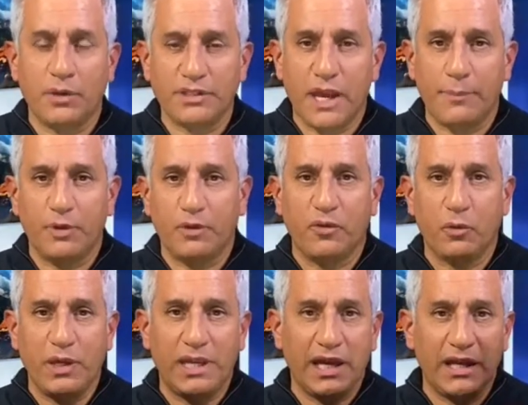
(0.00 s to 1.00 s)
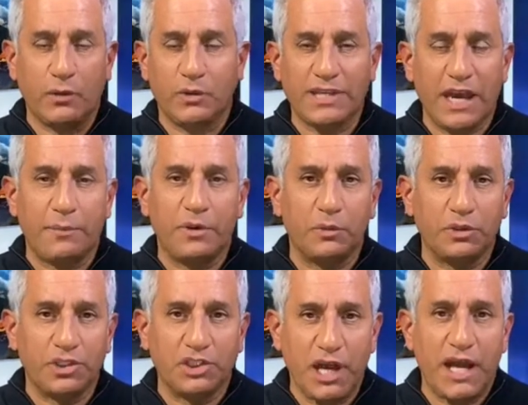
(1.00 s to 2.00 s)
what's happened over the weekend and what's happening with
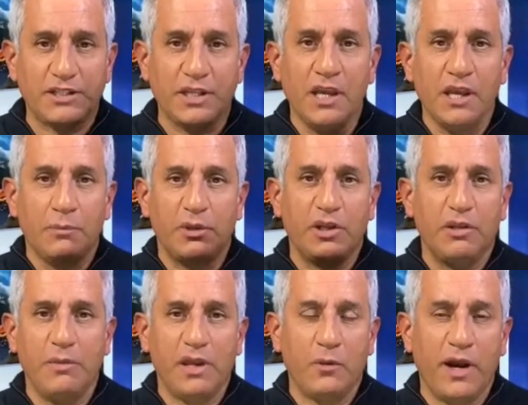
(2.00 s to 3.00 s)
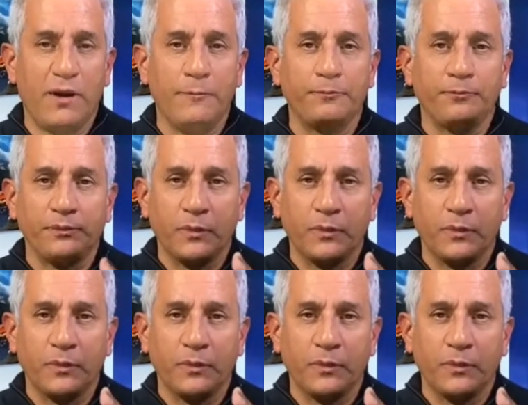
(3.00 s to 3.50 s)
the shots. But in the meanwhile,